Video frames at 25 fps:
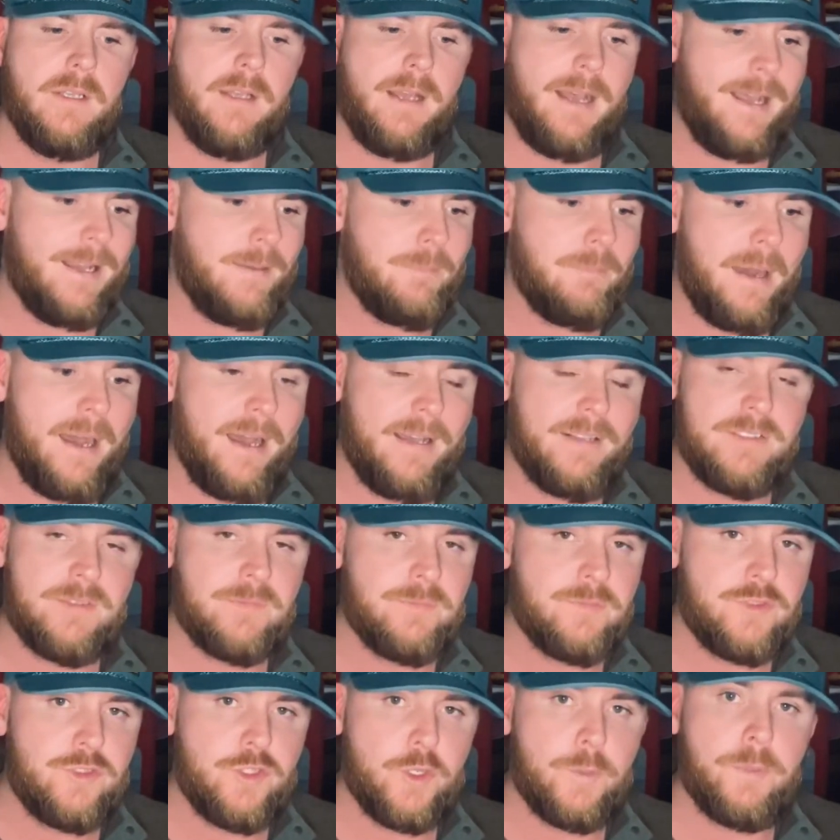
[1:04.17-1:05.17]
I buy
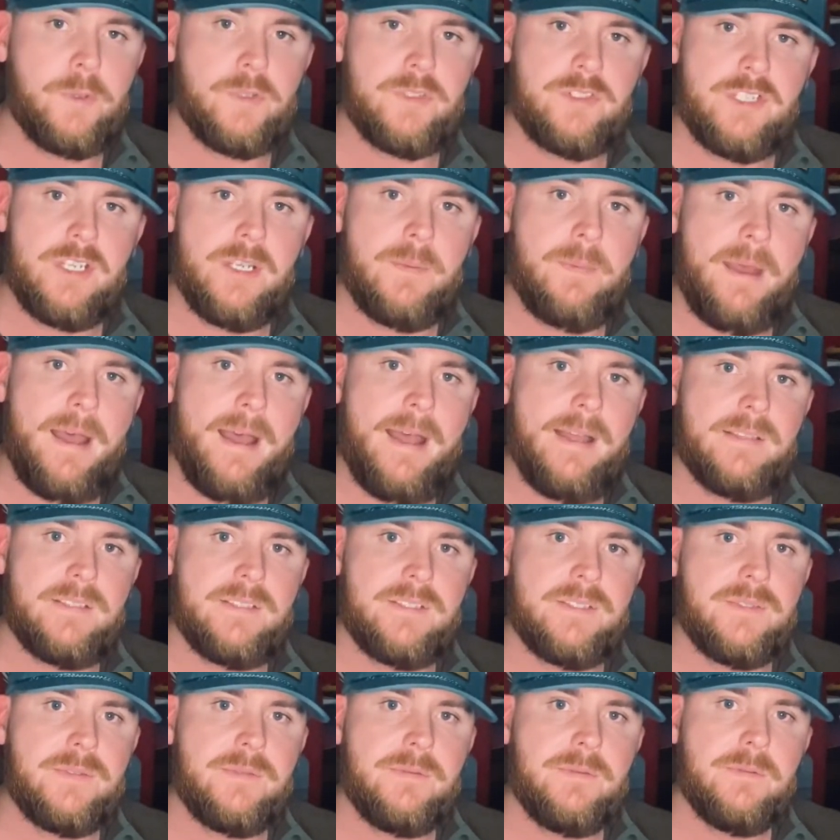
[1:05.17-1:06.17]
some super cheap
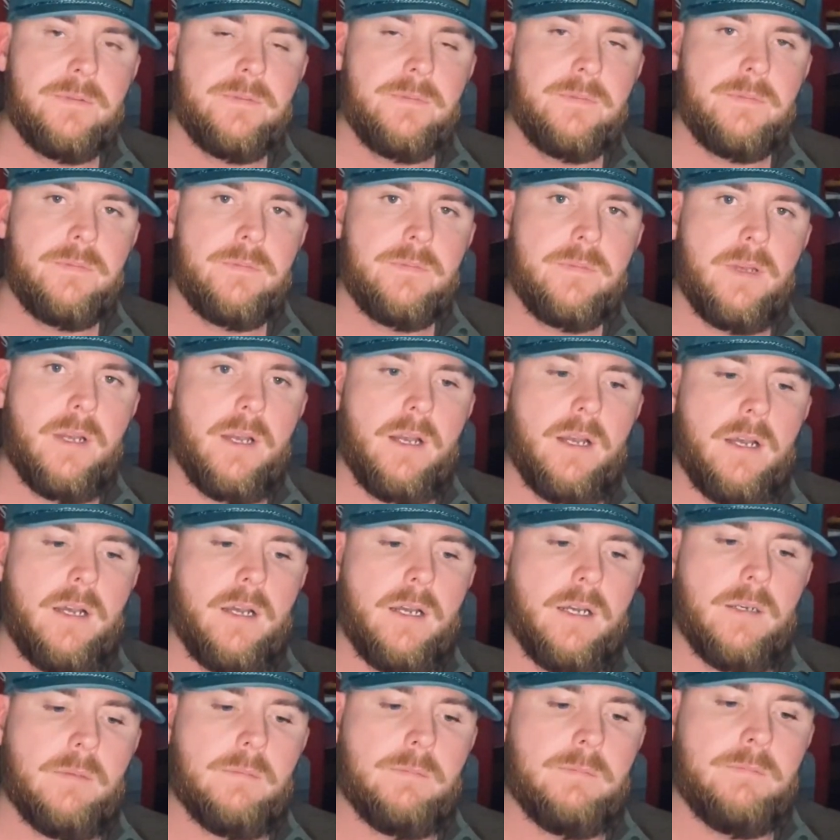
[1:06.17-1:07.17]
hats.
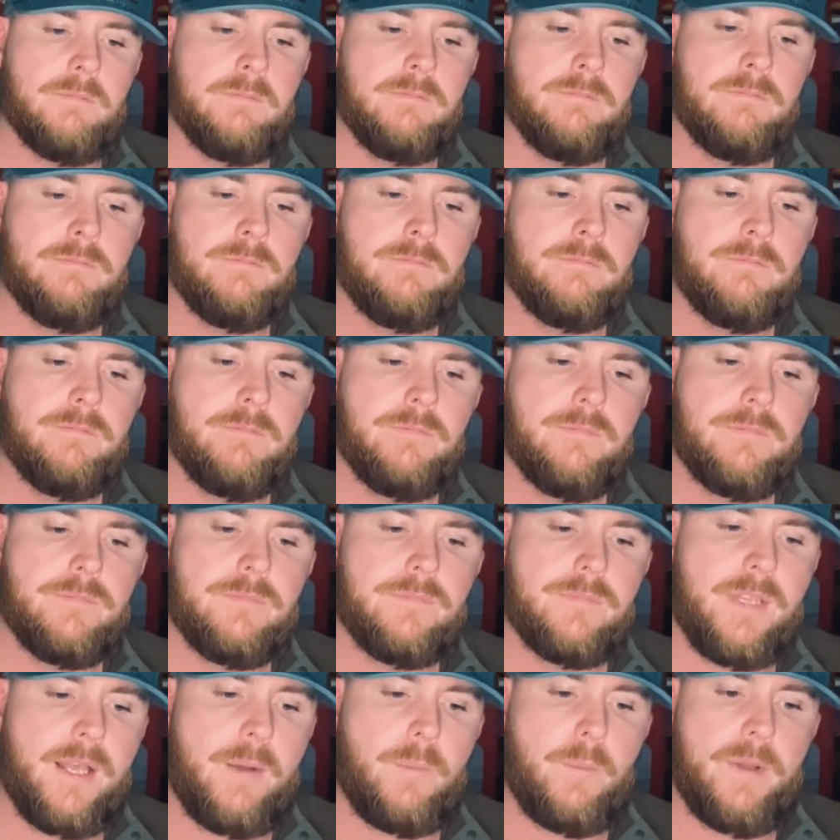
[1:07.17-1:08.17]

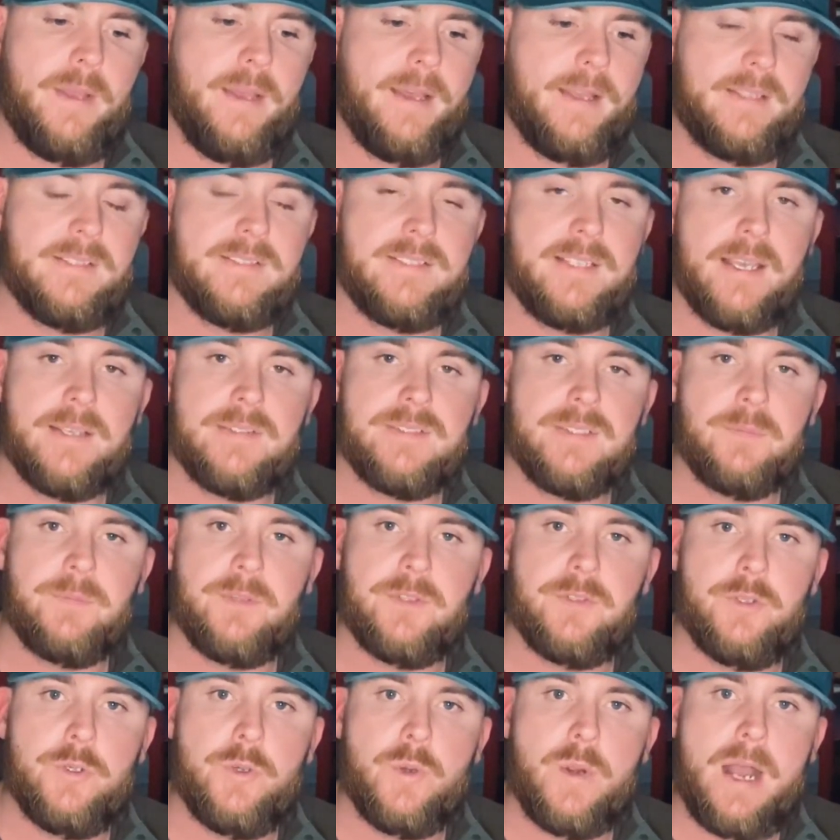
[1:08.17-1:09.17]
That way I can test
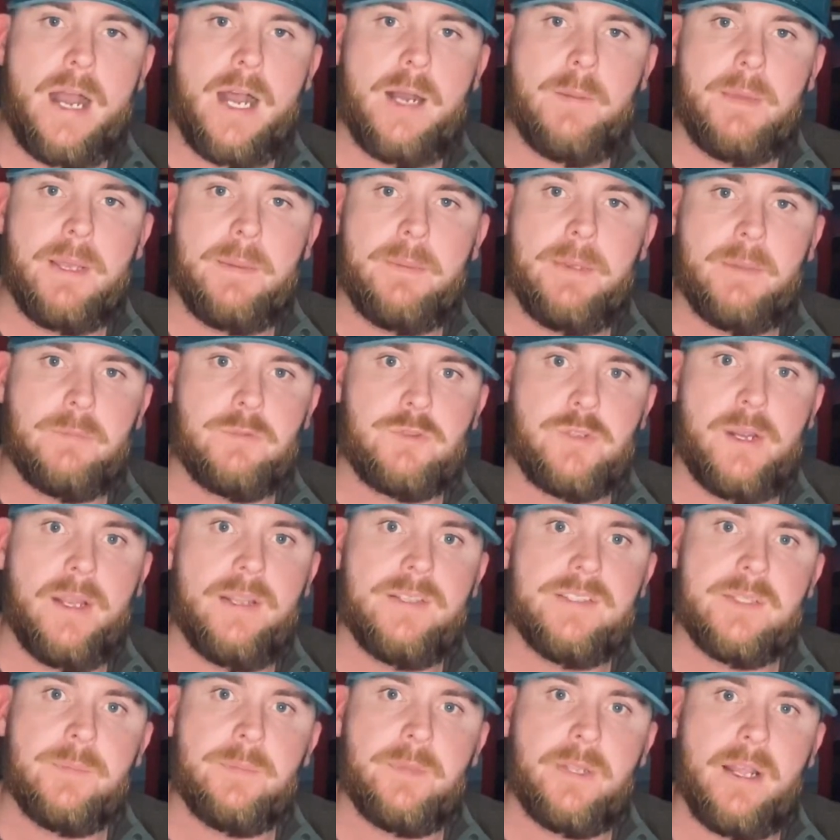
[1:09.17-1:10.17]
something new out. Maybe I'm trying
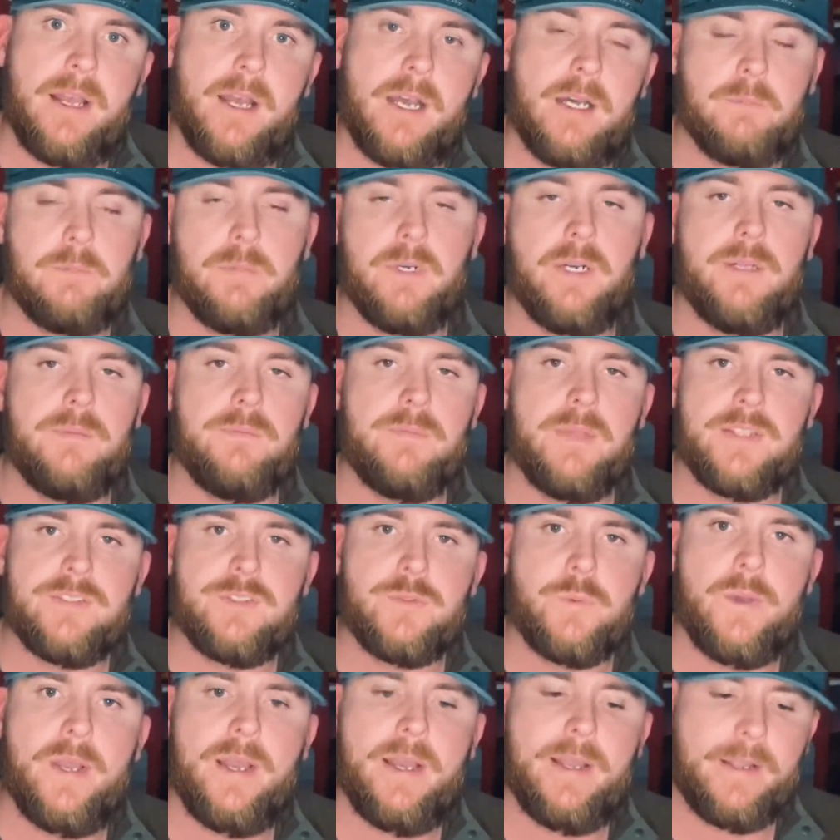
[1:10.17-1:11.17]
something out, but that's the way I